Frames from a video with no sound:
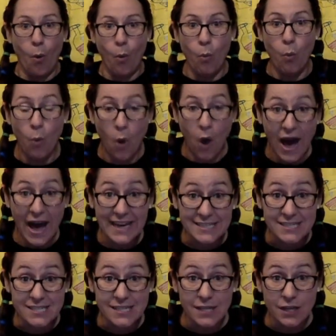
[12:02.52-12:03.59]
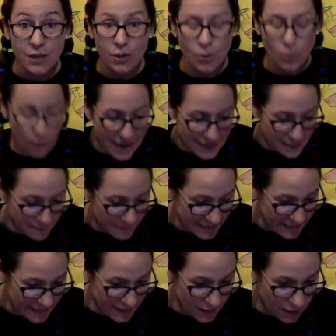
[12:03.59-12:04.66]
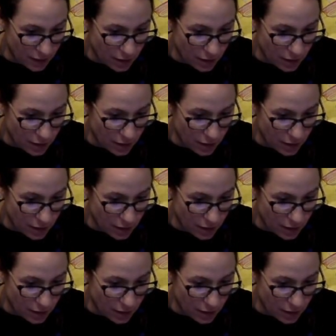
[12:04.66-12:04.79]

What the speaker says: What? Wait a minute.